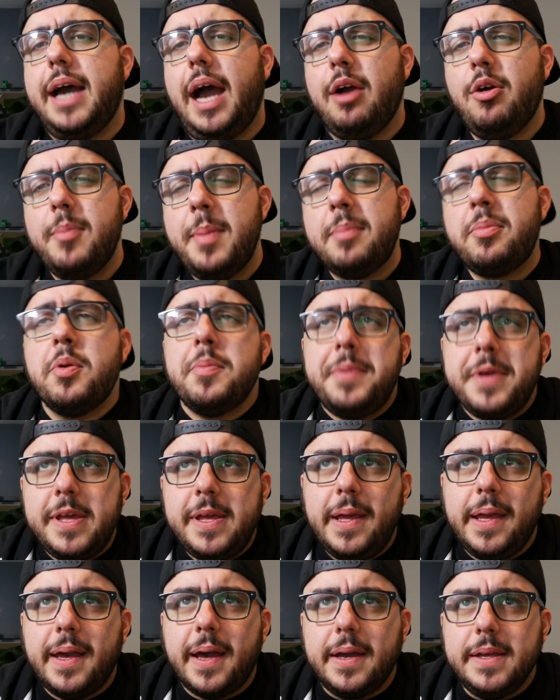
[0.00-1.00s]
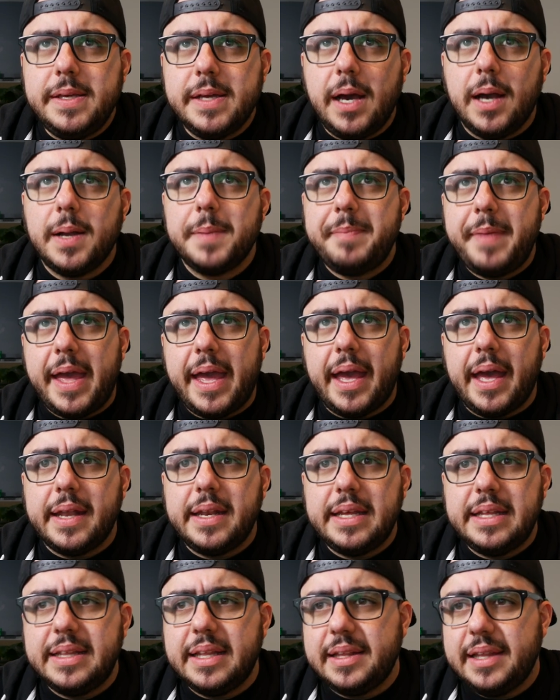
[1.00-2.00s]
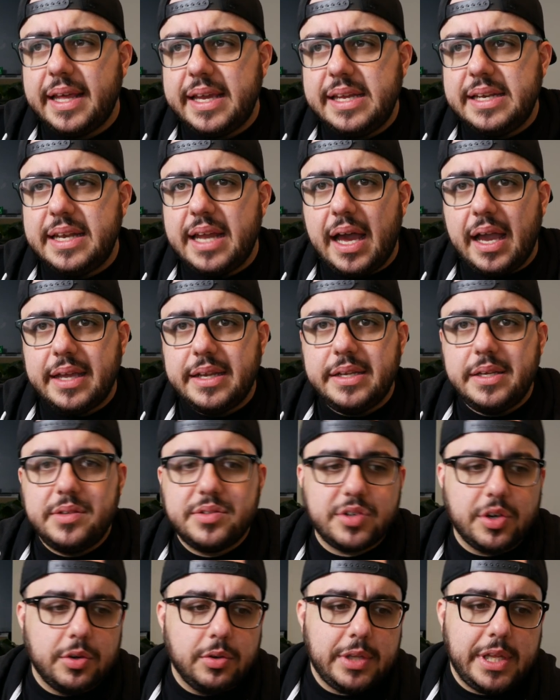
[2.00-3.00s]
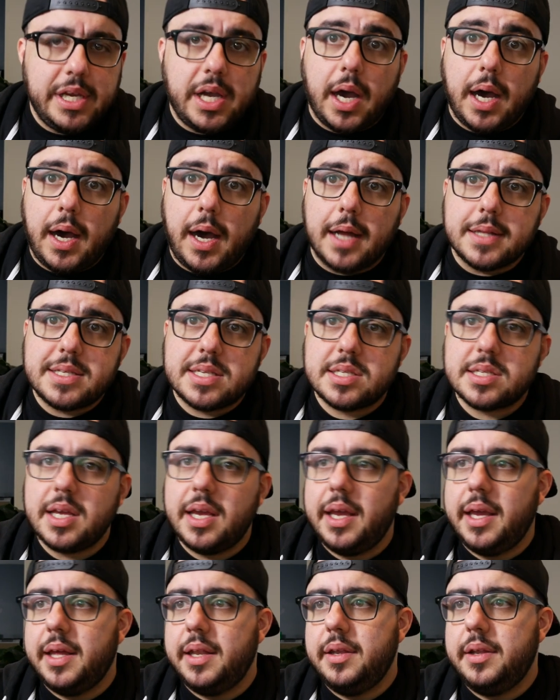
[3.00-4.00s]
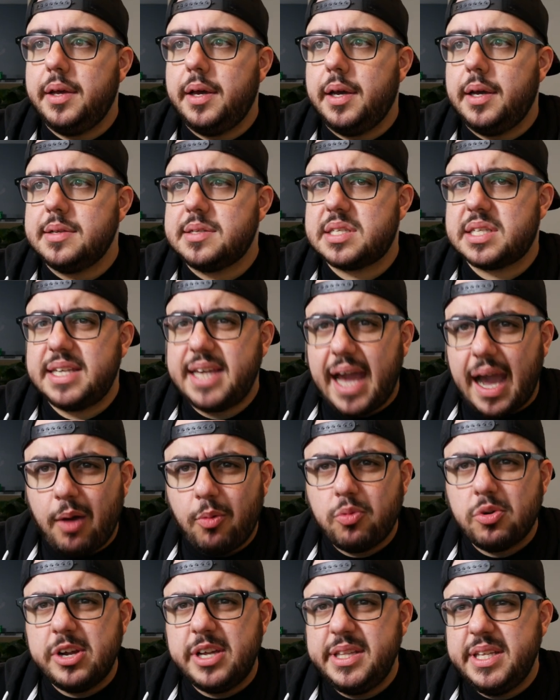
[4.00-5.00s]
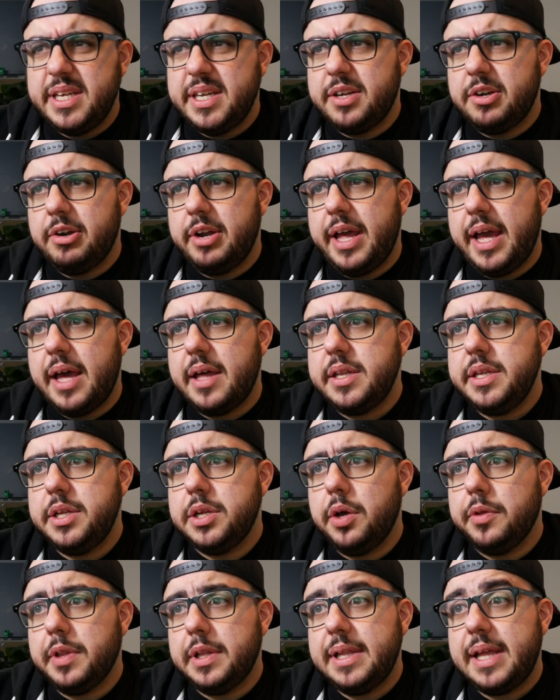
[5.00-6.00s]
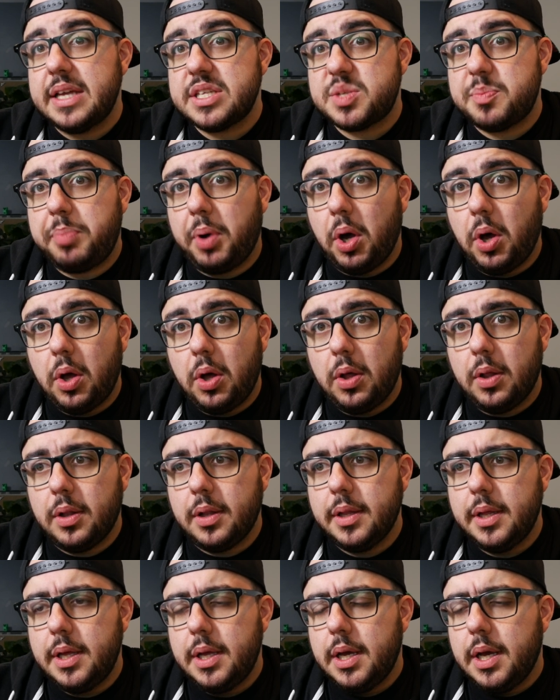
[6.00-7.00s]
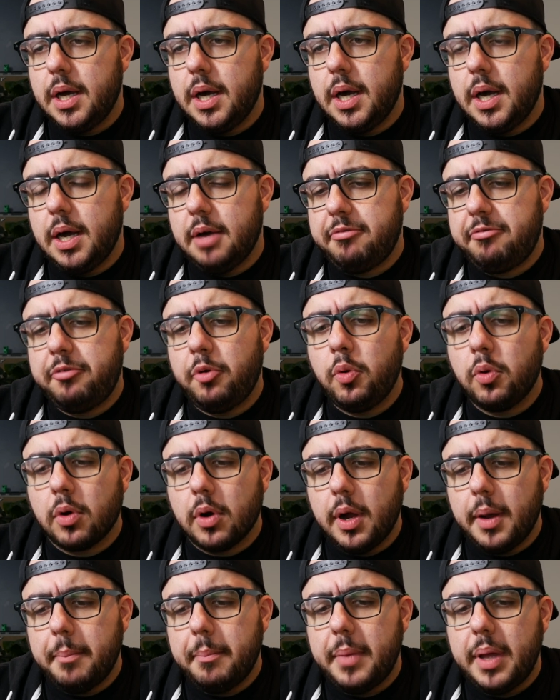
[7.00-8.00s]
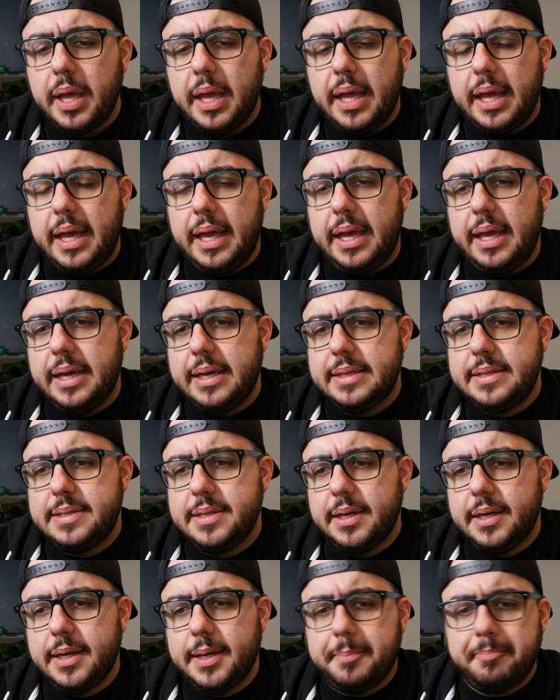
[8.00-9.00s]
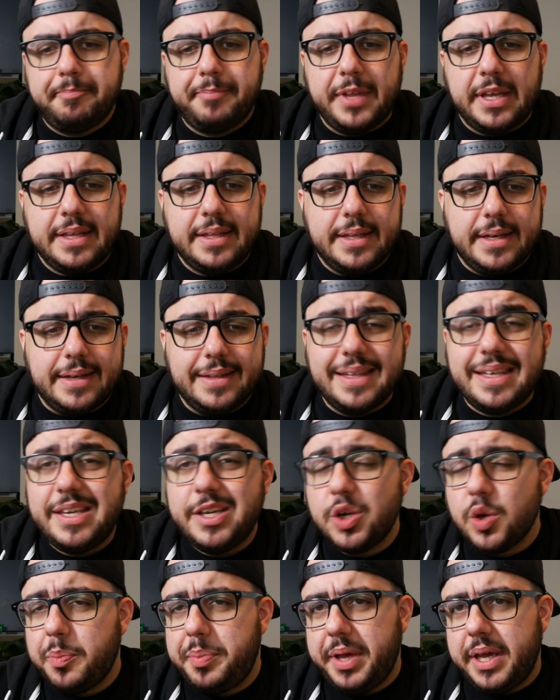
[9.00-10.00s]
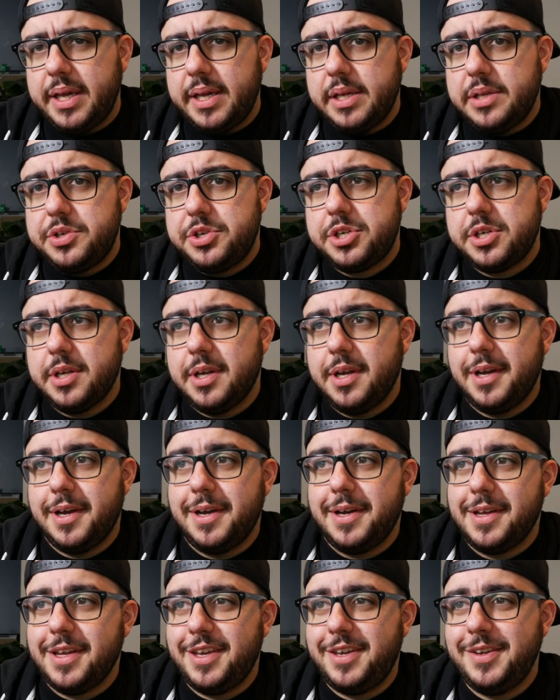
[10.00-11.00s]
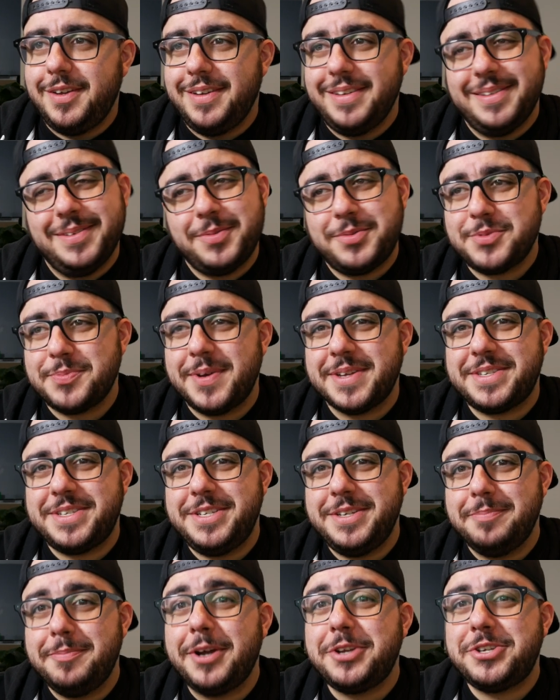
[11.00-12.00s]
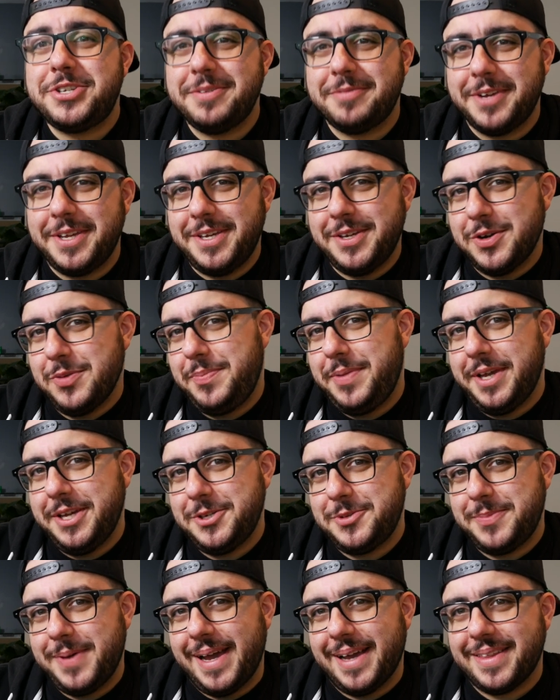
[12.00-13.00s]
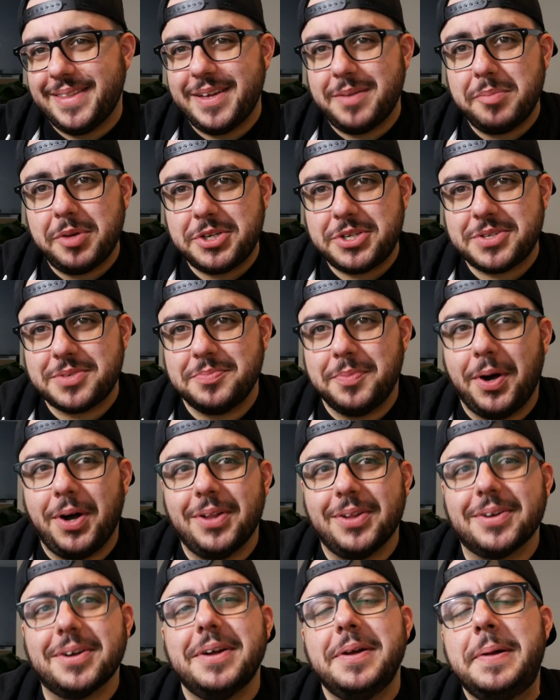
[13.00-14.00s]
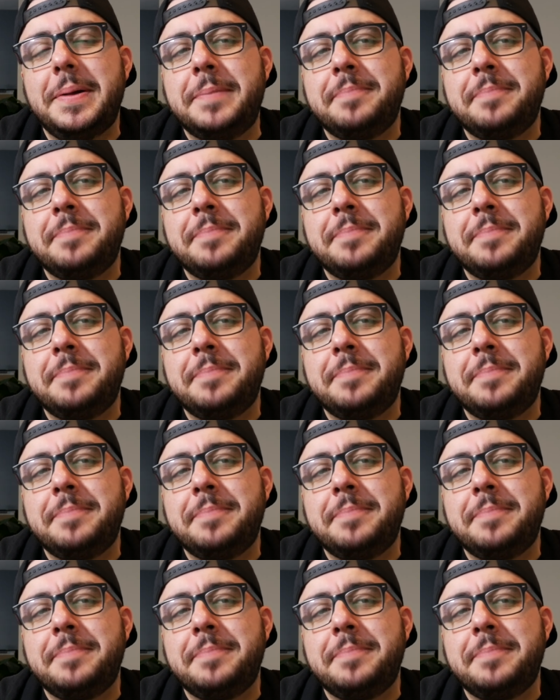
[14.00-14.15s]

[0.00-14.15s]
I remember being a young man in the late 90s, early aughts, and uh, scouring the internet, you know, the Les Paul uh, forum and um, uh, the gear page. Uh, it was much, much different gear page back then, much smaller.